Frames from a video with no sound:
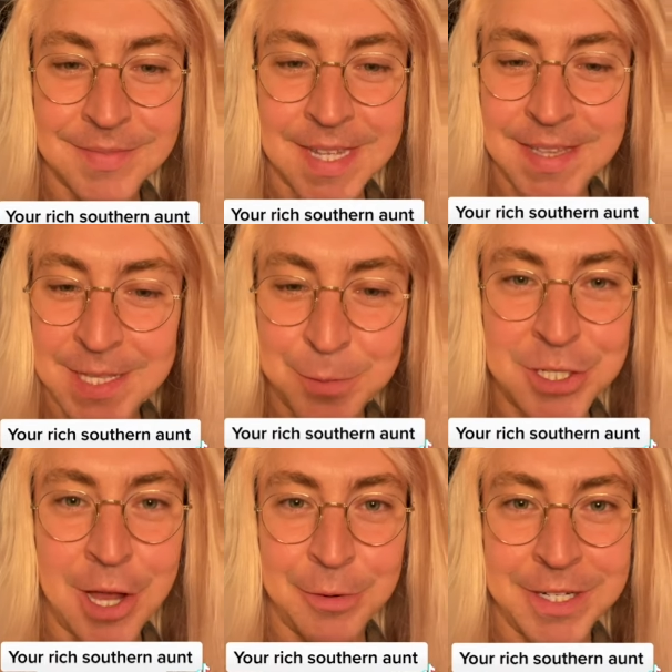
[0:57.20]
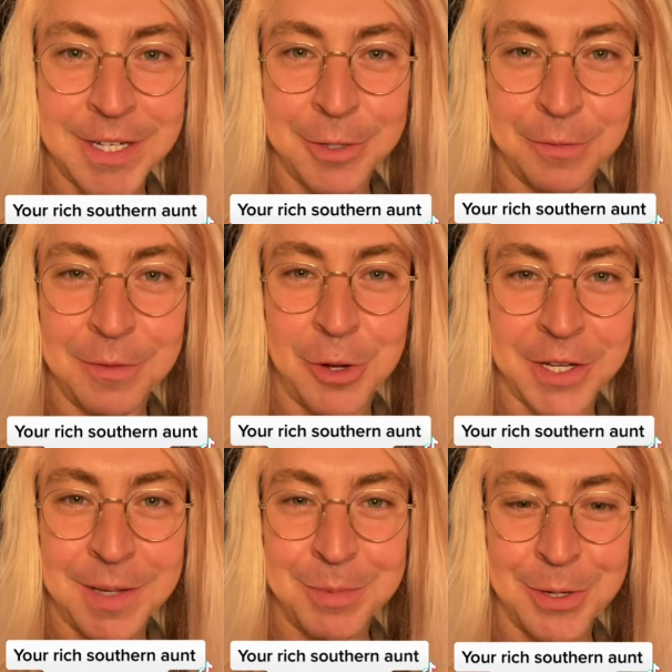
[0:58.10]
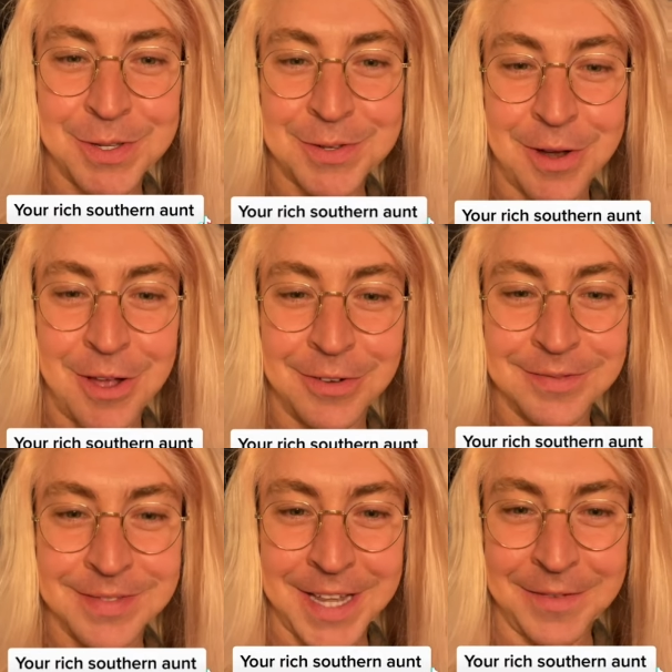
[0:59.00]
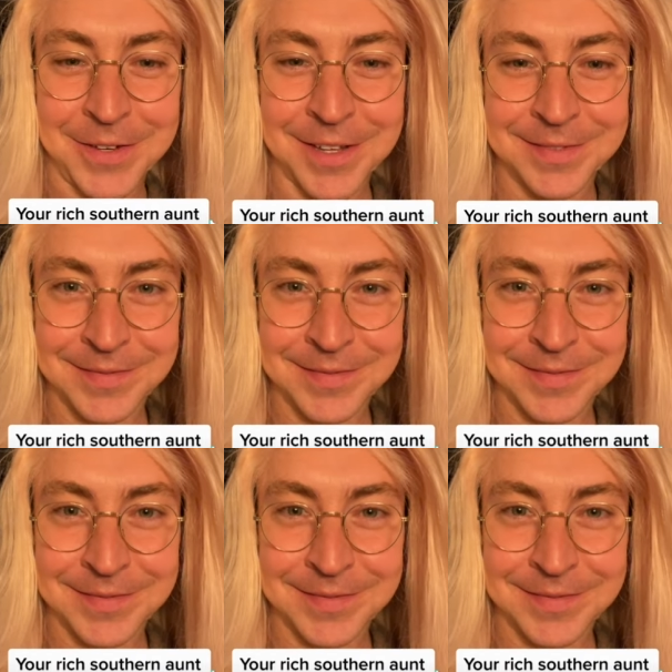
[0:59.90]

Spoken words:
And that's what y'all need to do if you want to keep yours strong. Love you.